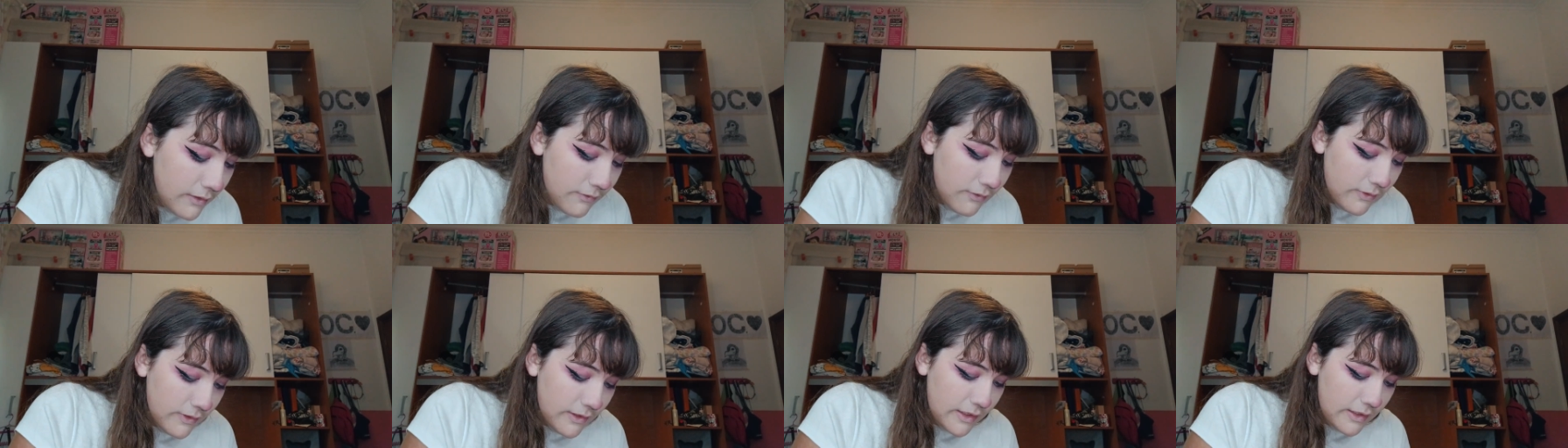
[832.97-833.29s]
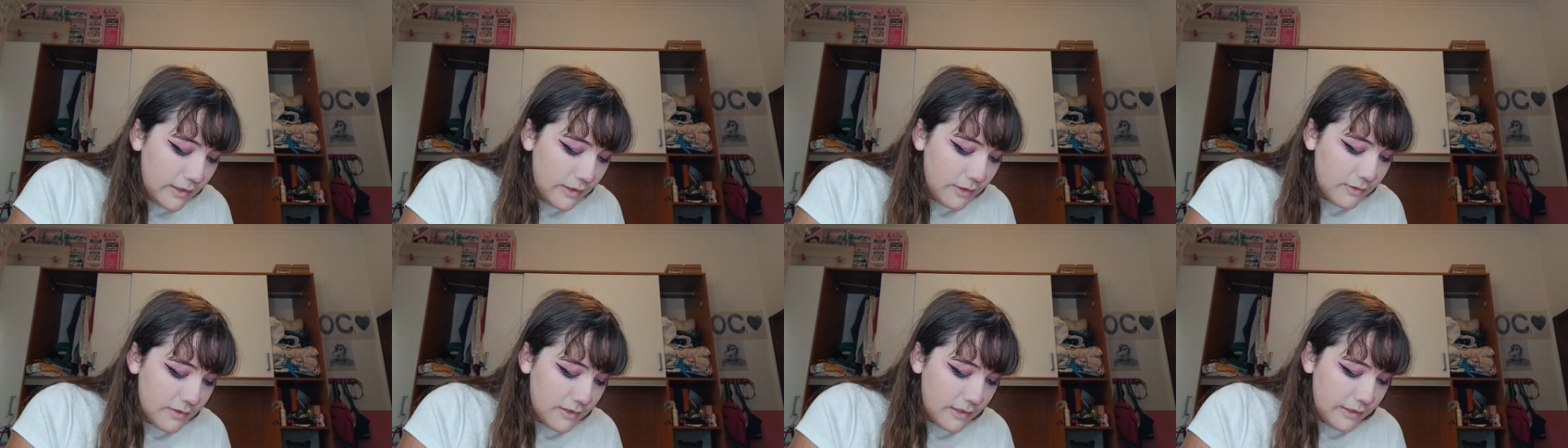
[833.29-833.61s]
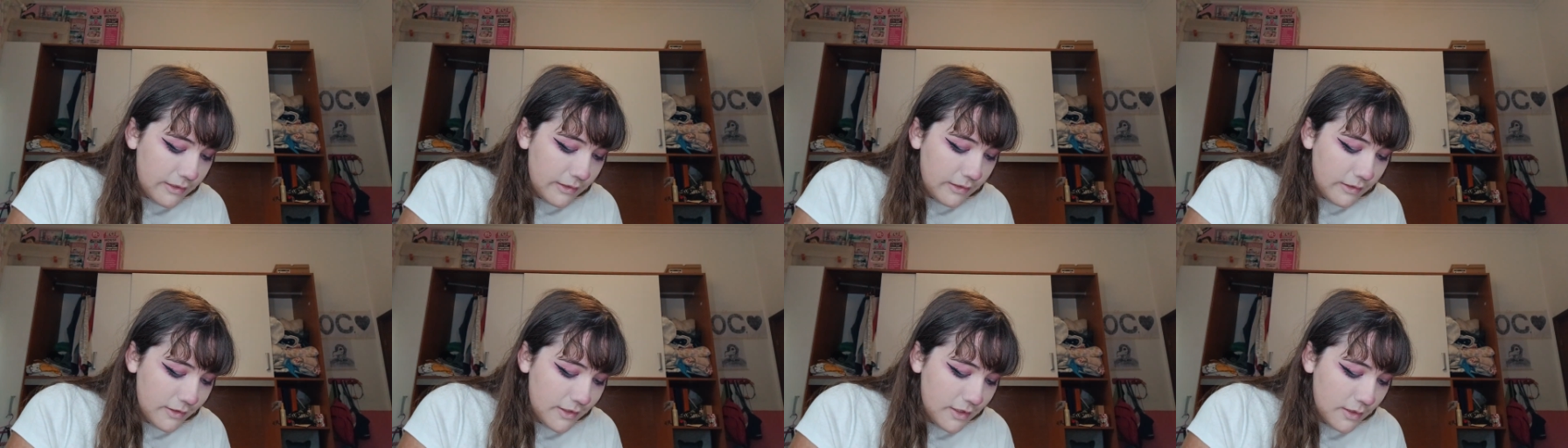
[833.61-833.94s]
videos are
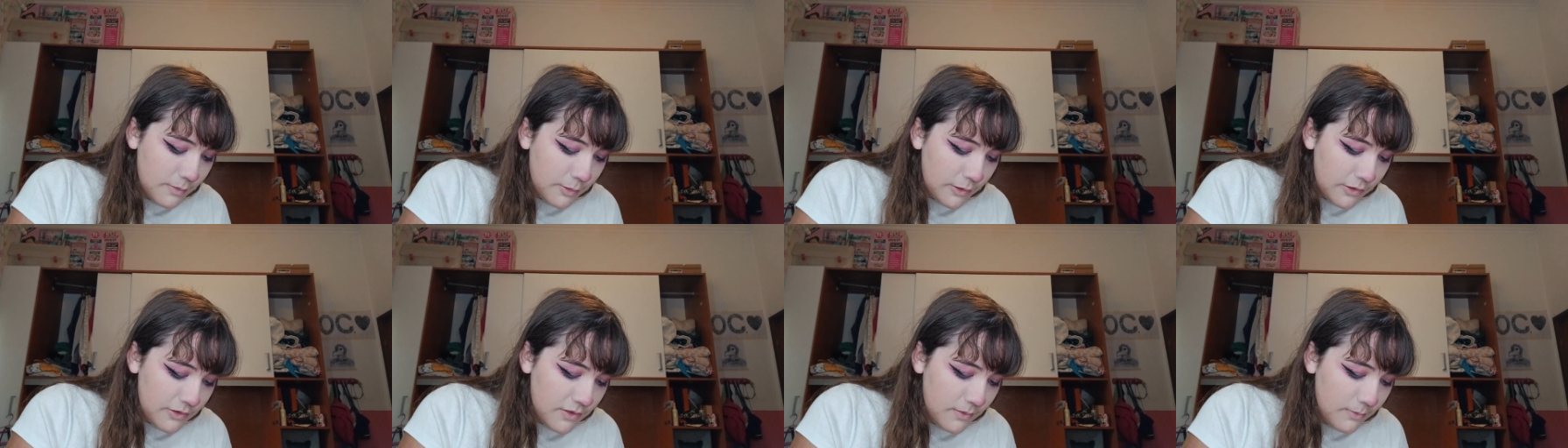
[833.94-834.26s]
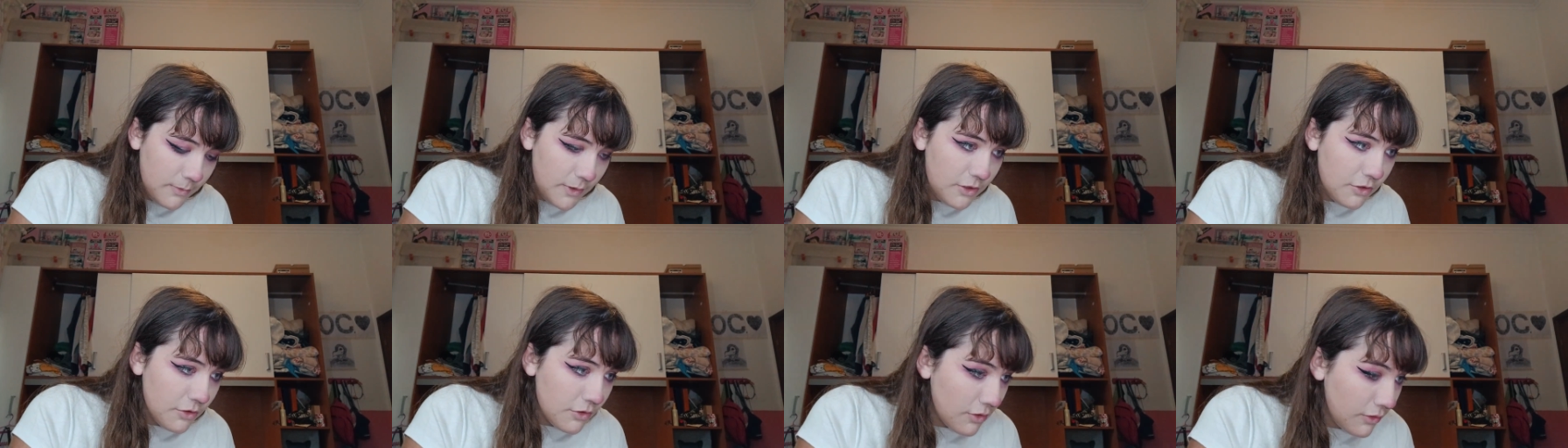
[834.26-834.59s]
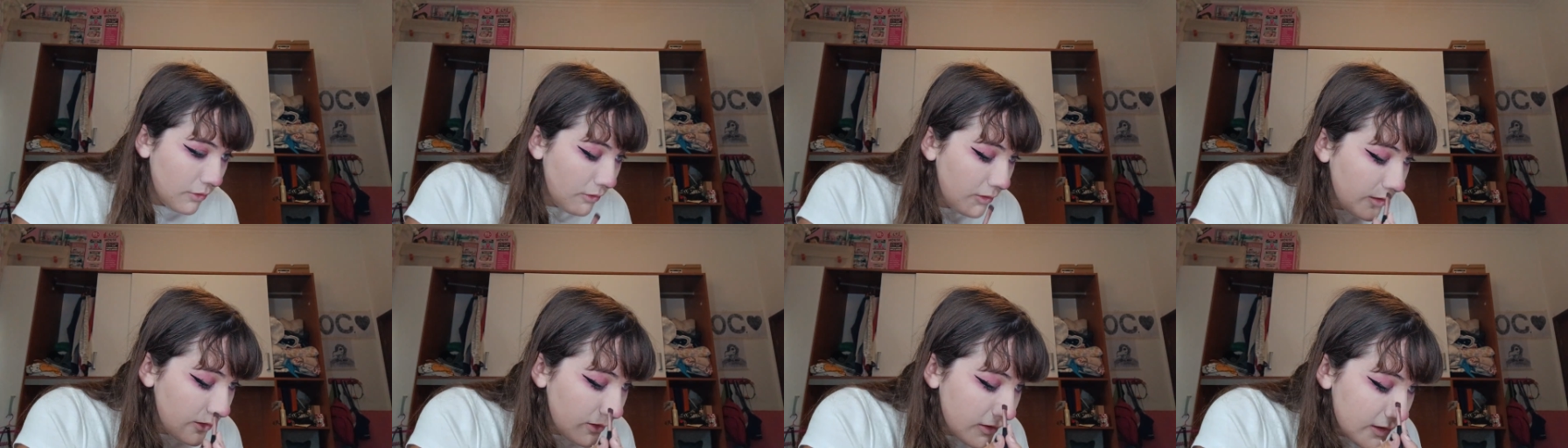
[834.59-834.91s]
not supposed to be
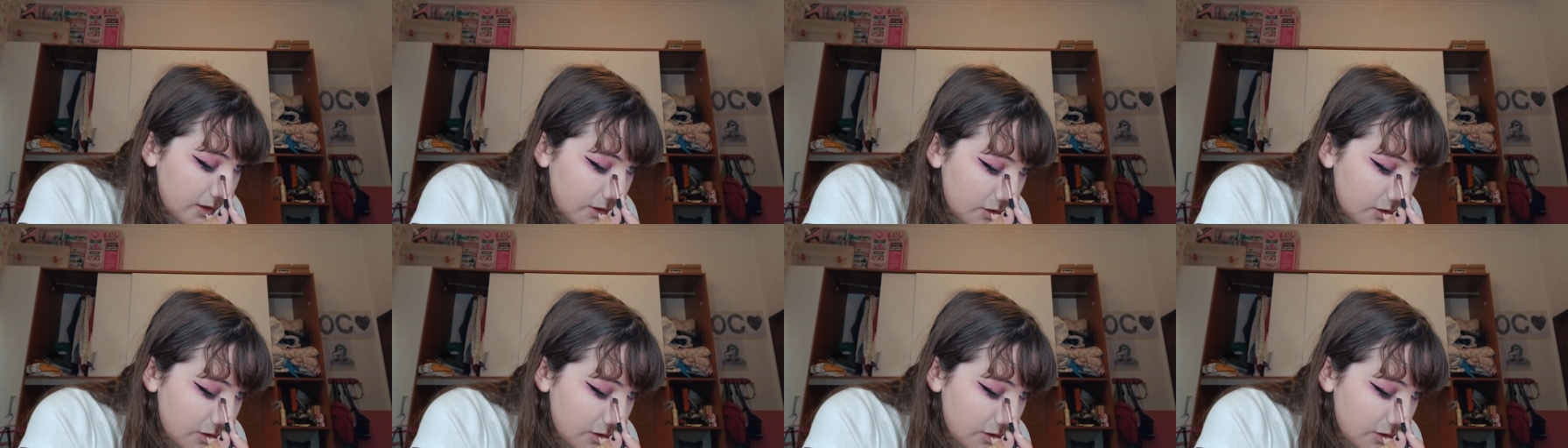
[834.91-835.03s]
tutorials,